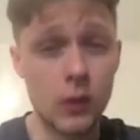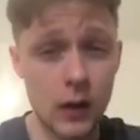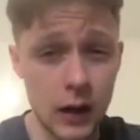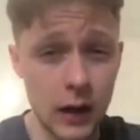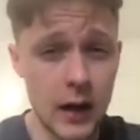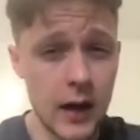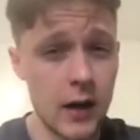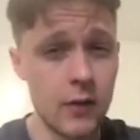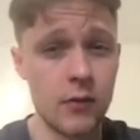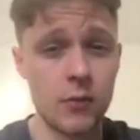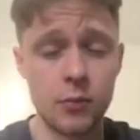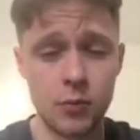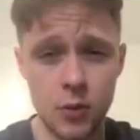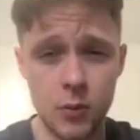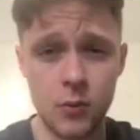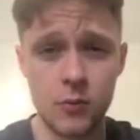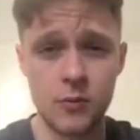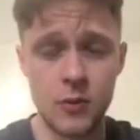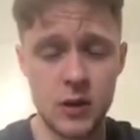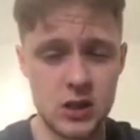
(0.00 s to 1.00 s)
glaring
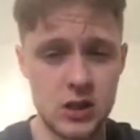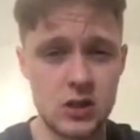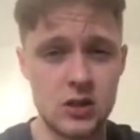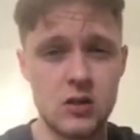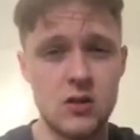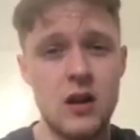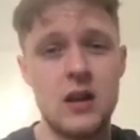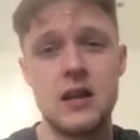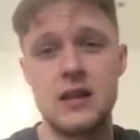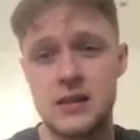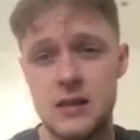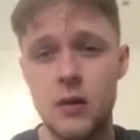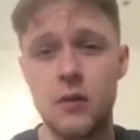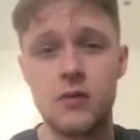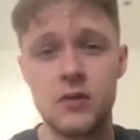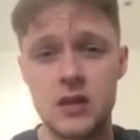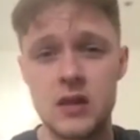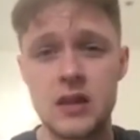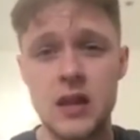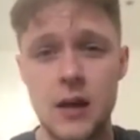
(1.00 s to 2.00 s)
problem with Manchester United is
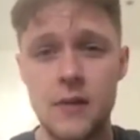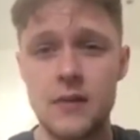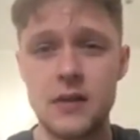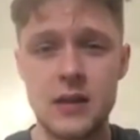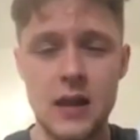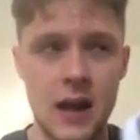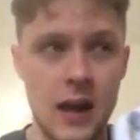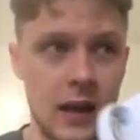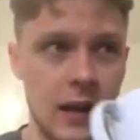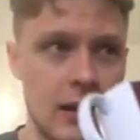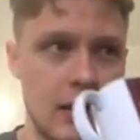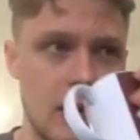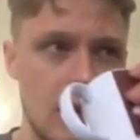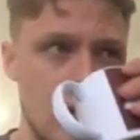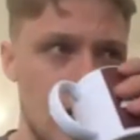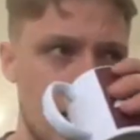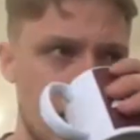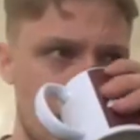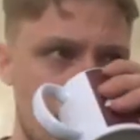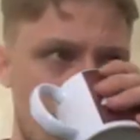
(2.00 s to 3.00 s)
obviously David De Gea.
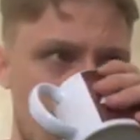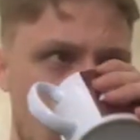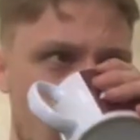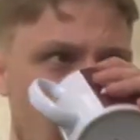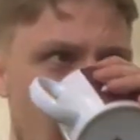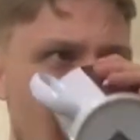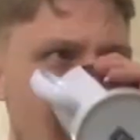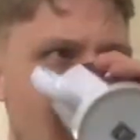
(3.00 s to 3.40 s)
Now,